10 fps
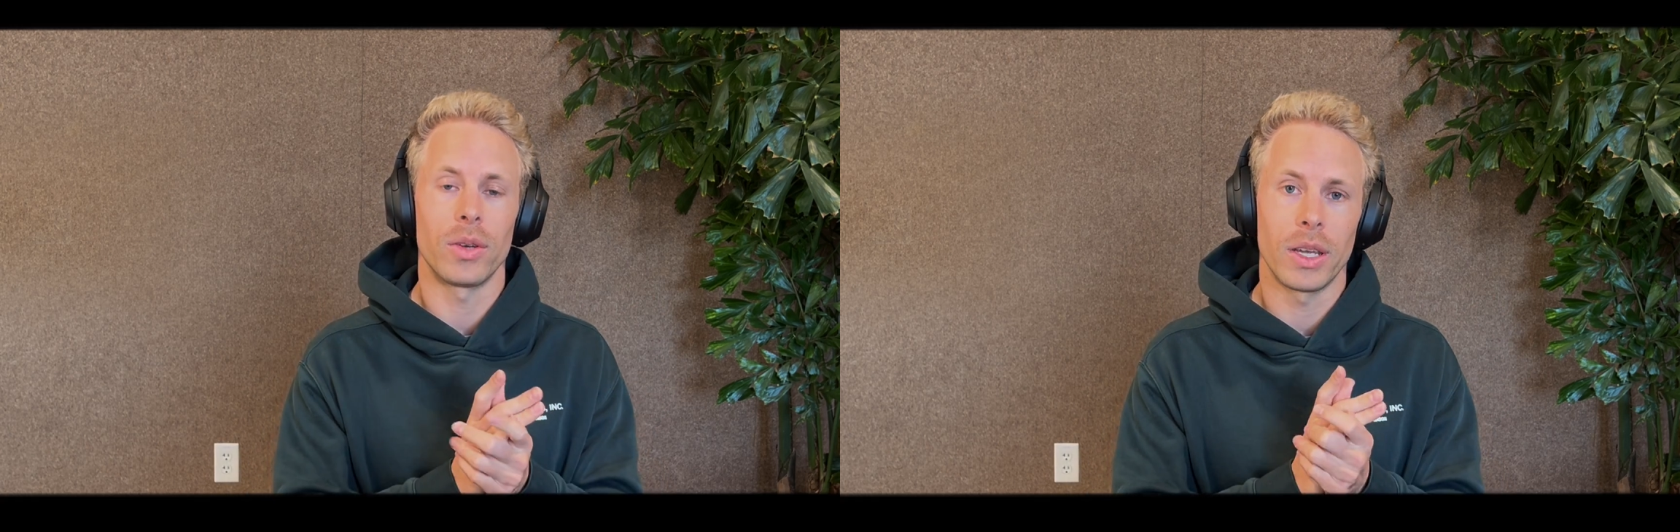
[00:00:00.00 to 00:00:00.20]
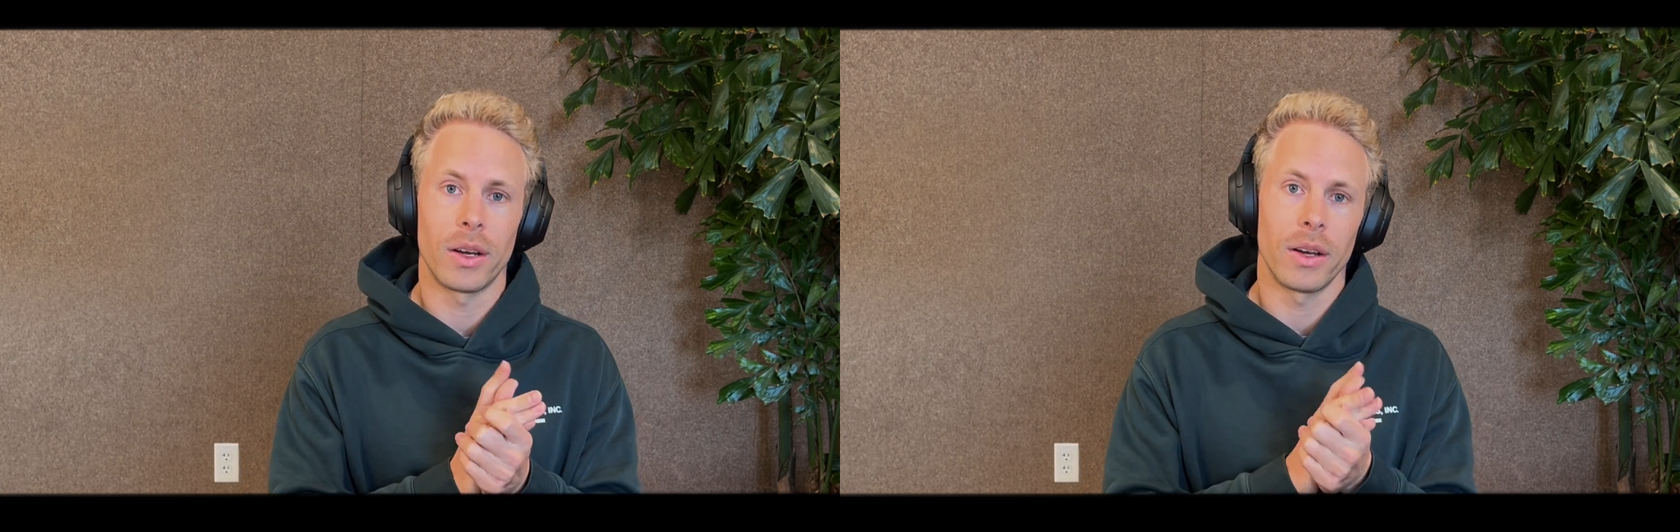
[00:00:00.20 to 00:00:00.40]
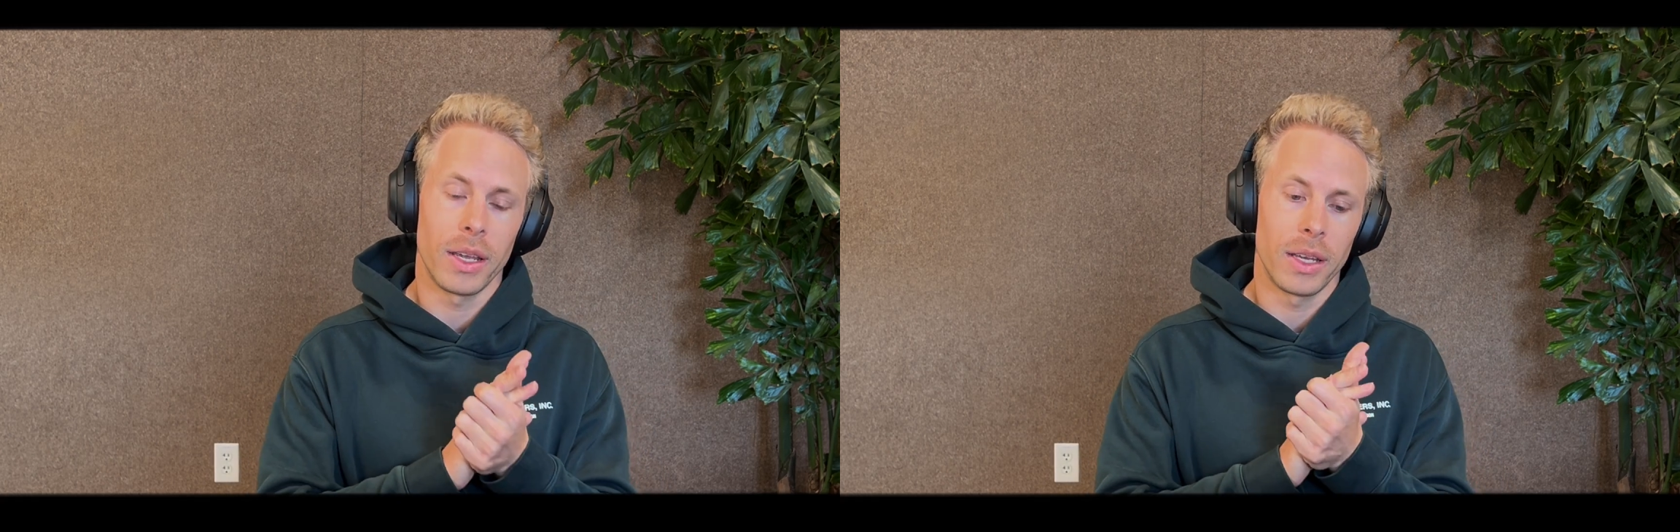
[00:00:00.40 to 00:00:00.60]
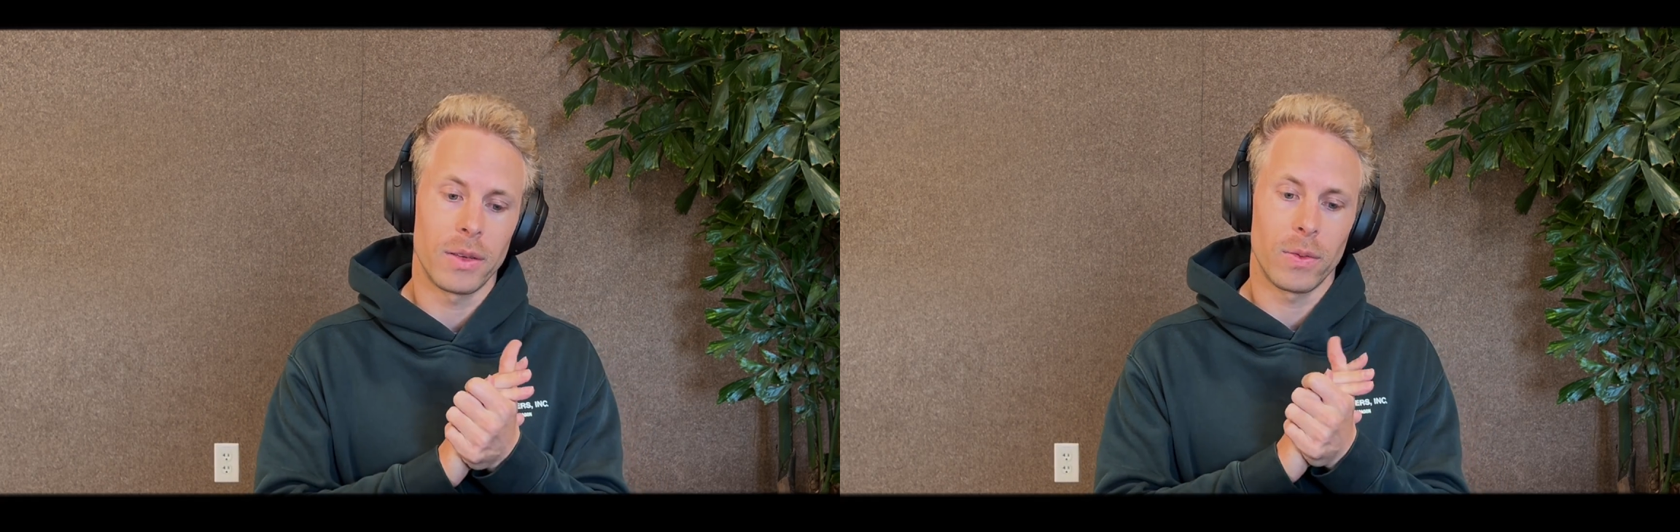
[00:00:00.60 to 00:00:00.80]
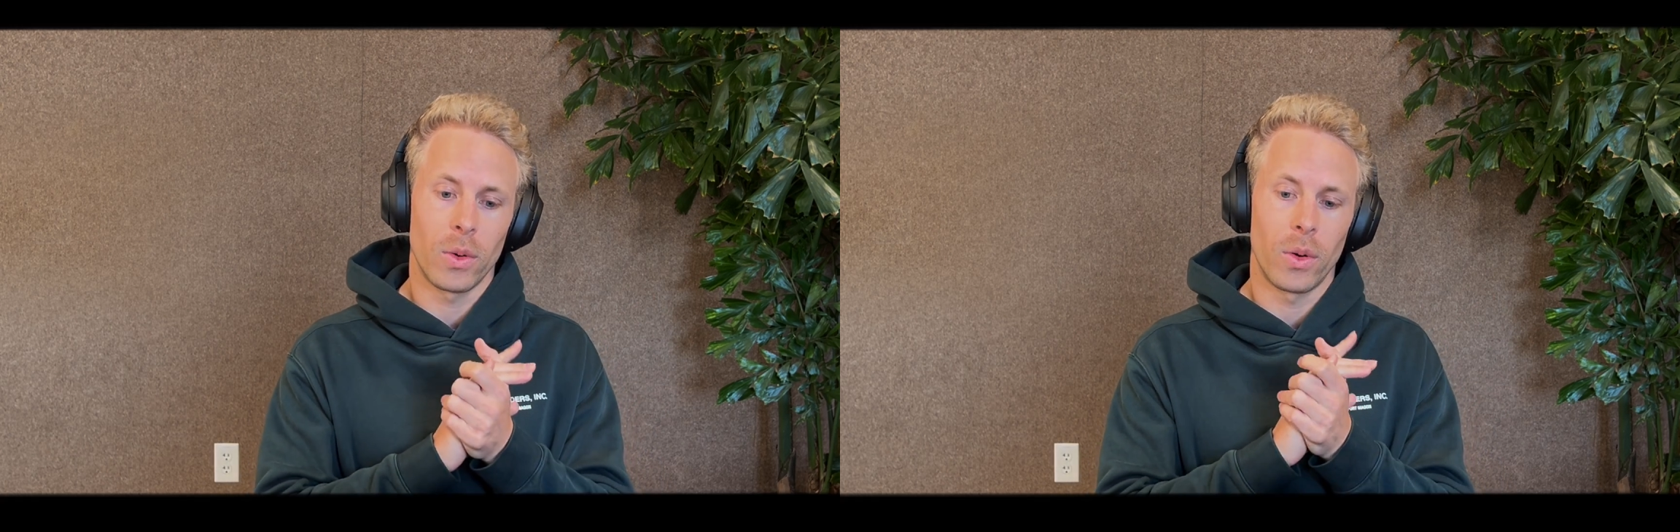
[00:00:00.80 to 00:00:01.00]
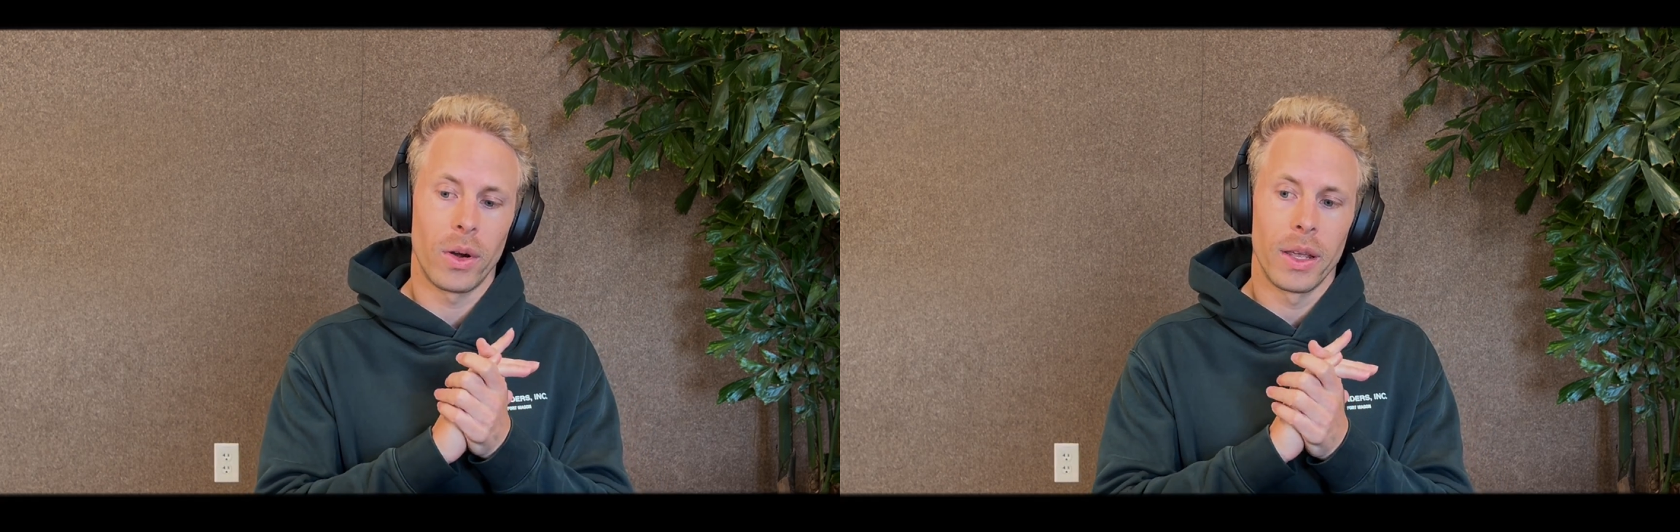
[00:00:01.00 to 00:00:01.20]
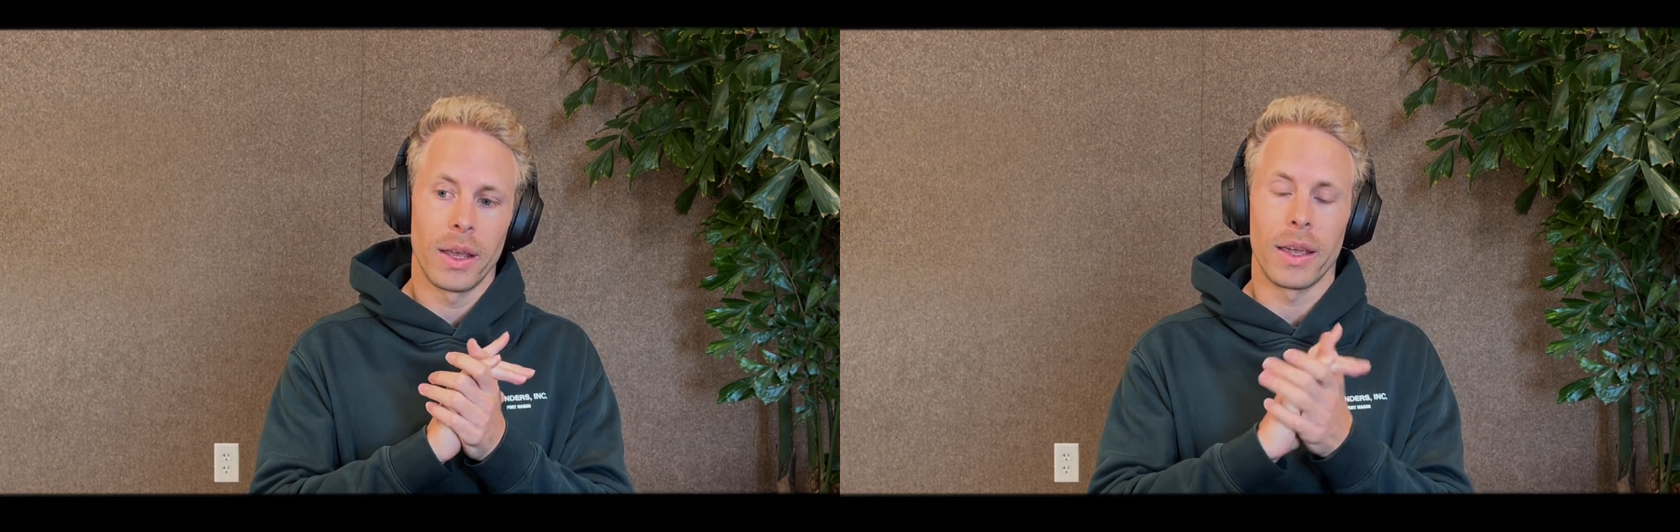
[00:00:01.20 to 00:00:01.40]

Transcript: do here is for